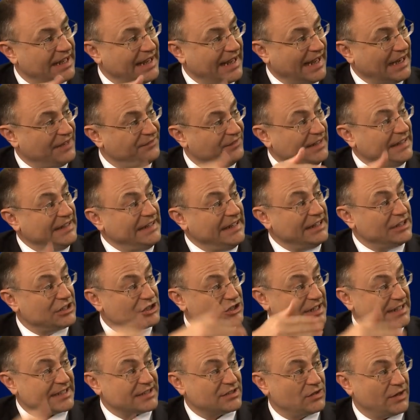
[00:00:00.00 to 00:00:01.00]
and we need
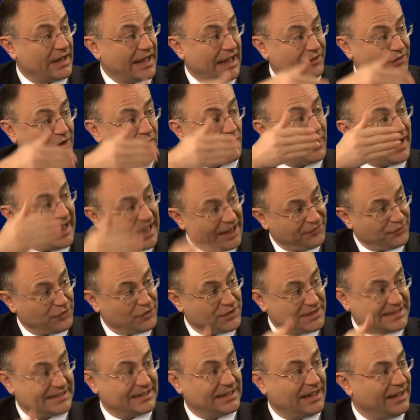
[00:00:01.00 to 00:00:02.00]
just to have our
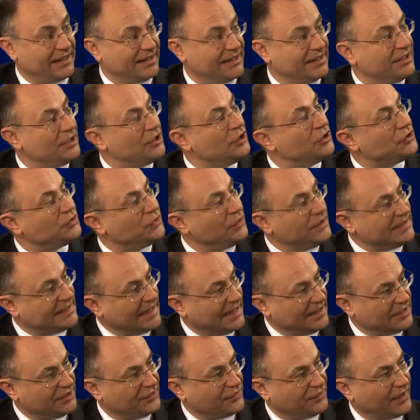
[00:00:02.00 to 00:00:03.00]
efforts done to
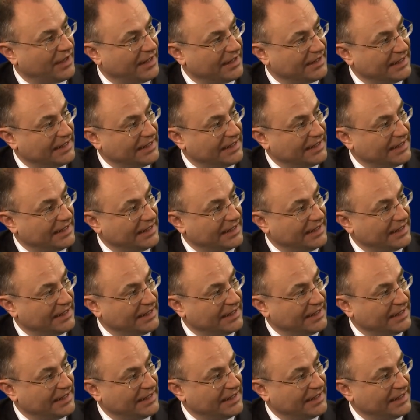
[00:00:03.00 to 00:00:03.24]
identify